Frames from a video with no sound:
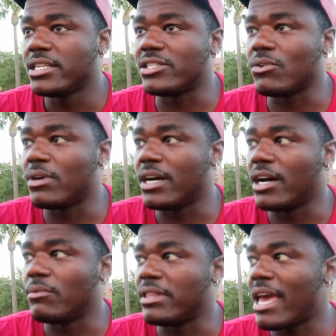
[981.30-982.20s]
So
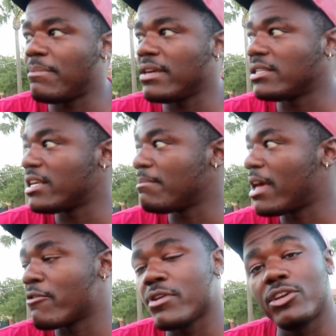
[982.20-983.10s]
with that being said, man,
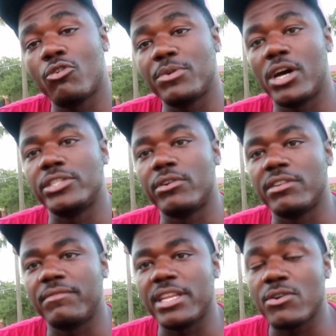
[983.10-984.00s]
I really hope y'all enjoyed
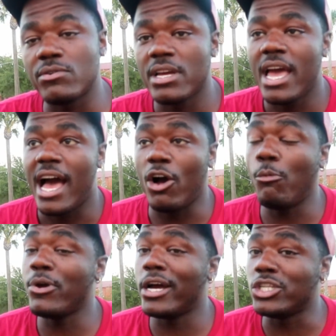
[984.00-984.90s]
the video. I
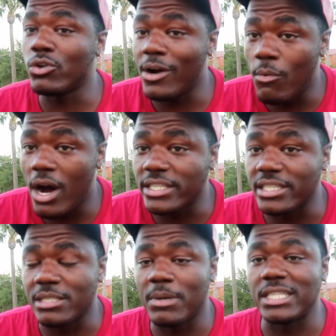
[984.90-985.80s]
hope y'all enjoyed
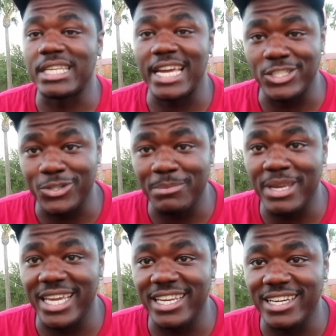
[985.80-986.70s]
watching as much as I enjoyed
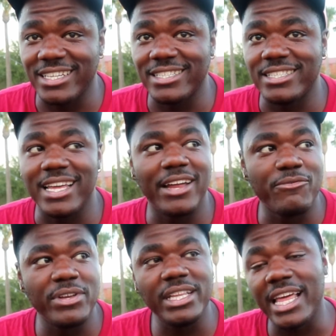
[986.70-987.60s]
making it, because I
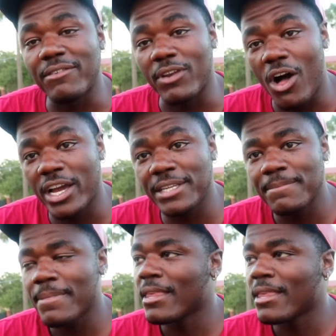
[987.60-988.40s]
really like vlogging.